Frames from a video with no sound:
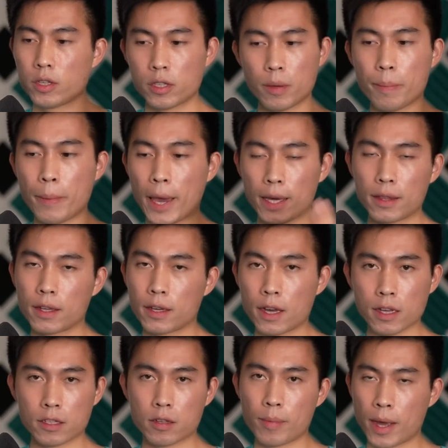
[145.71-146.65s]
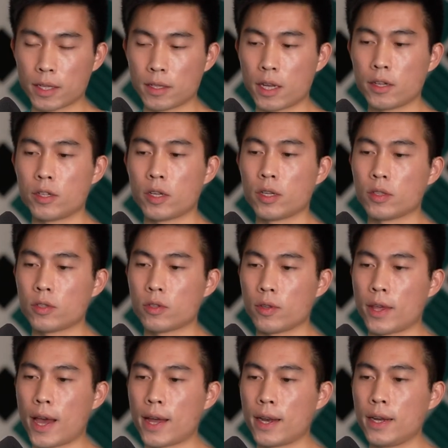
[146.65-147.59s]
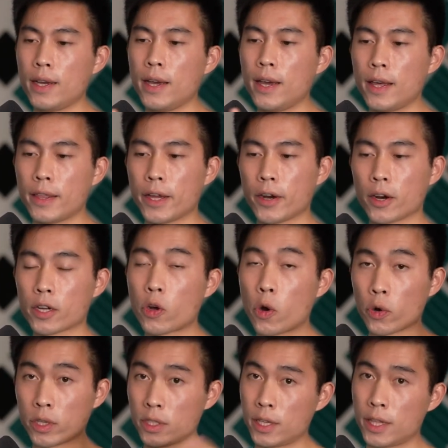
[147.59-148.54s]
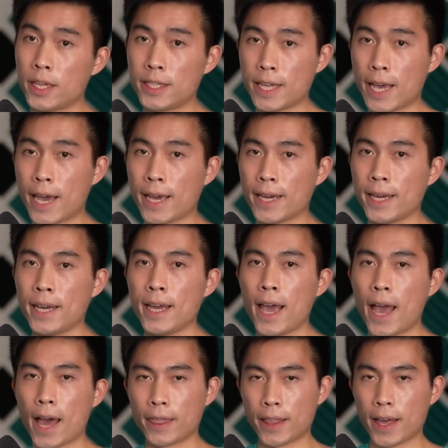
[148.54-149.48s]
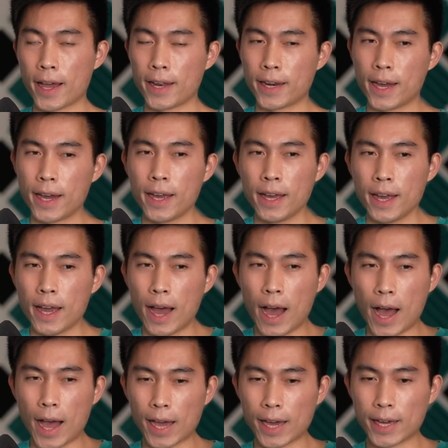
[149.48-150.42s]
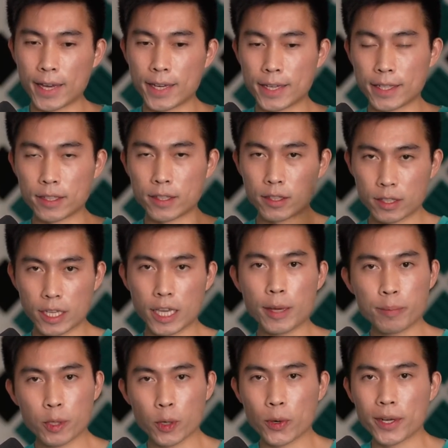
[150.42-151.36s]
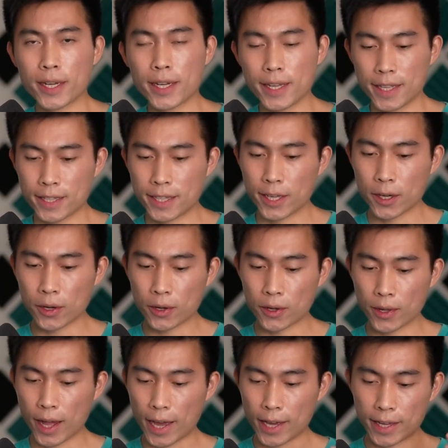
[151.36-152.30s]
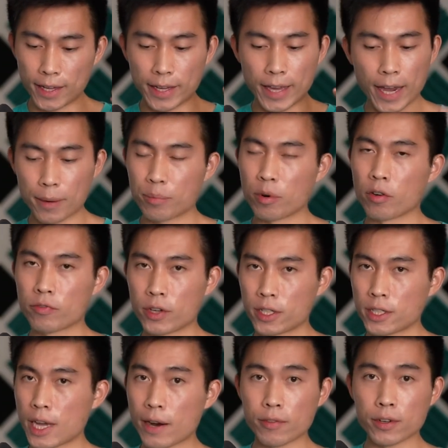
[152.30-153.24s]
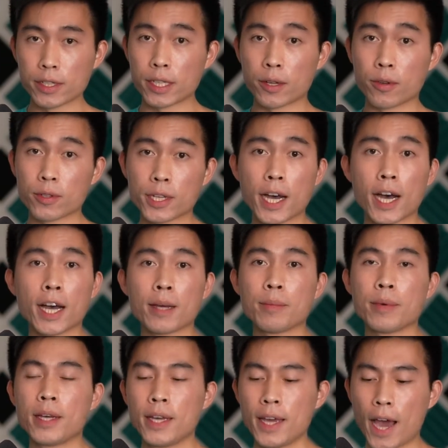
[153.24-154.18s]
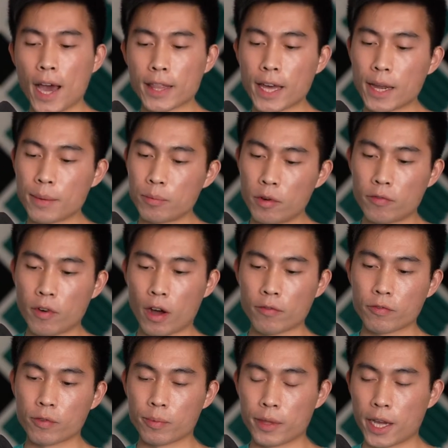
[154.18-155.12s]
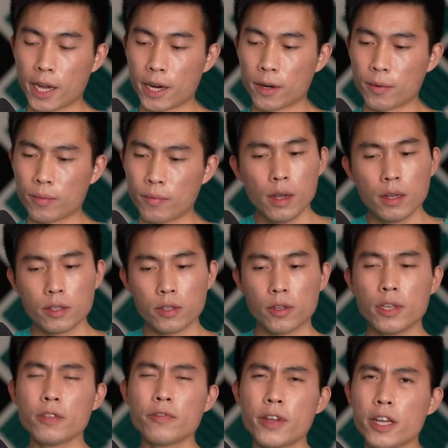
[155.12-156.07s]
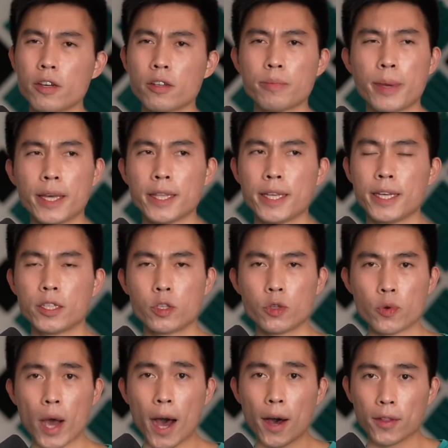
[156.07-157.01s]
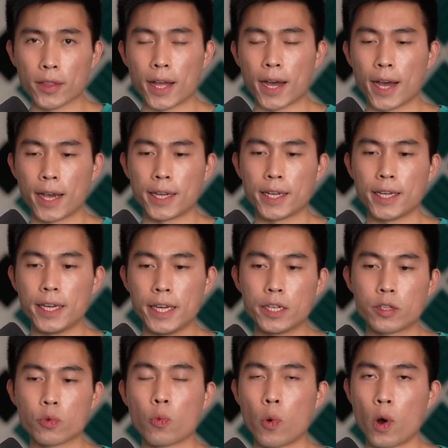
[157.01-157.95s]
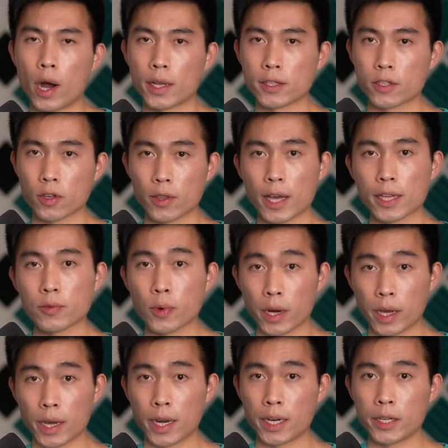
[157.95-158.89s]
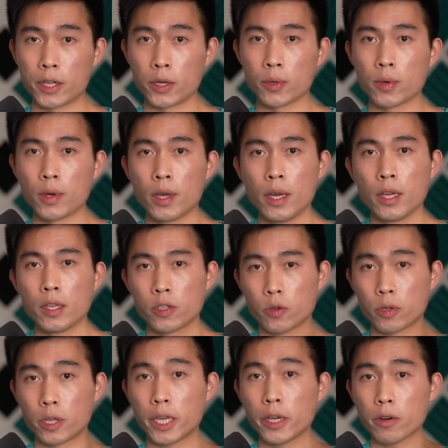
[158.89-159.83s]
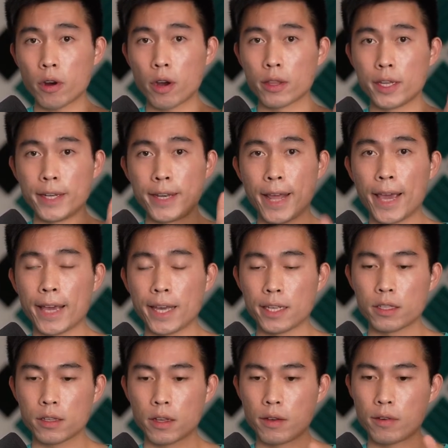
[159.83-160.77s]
make the customization so that they're according to the day, and then I keep doing it until I get it perfect every single time, and then move on from there. So this video is mainly to outline each one. So that's what I'm gonna do. So here are the days